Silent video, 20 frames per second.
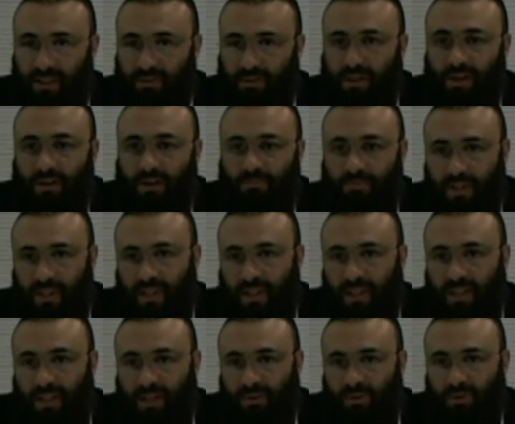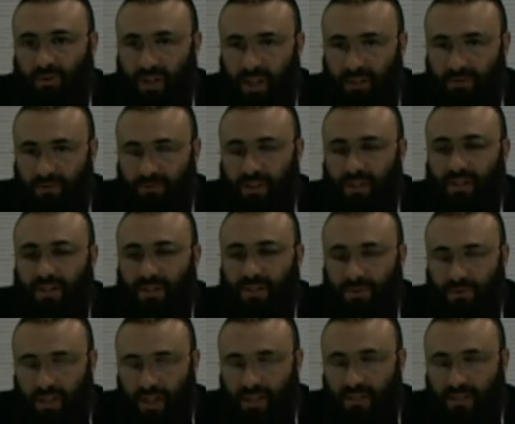from grief and
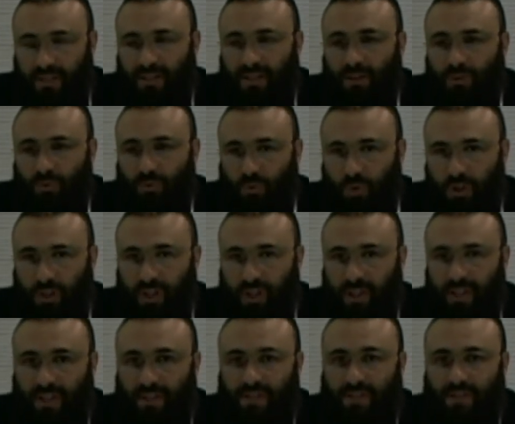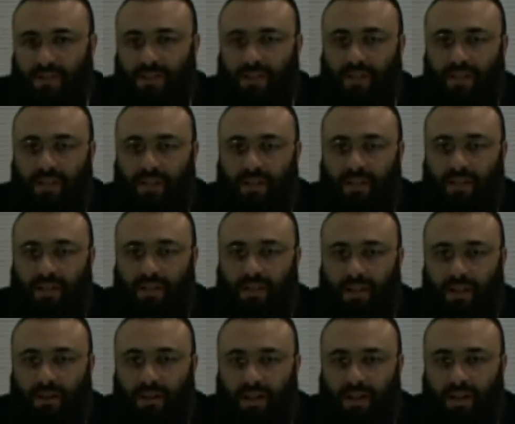distress and worries
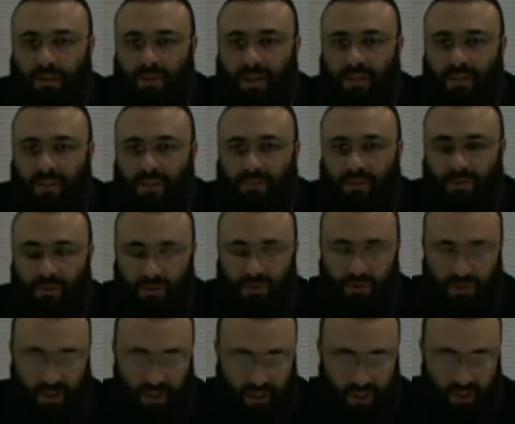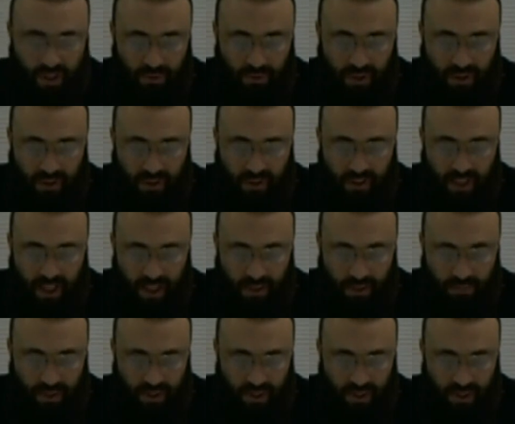about the future and what could
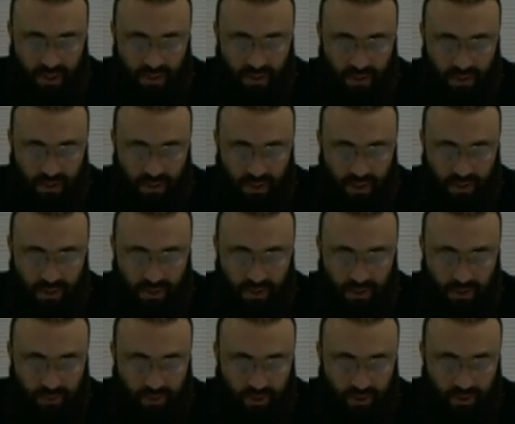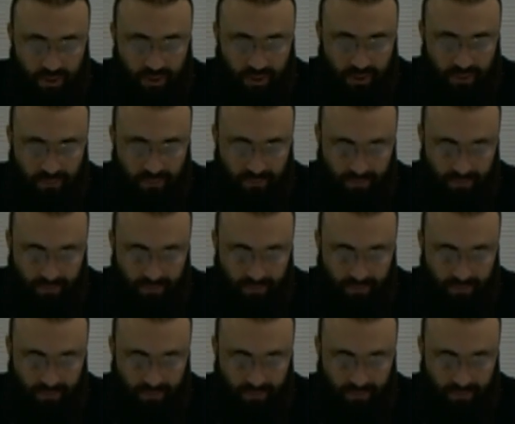happen and so on and so forth.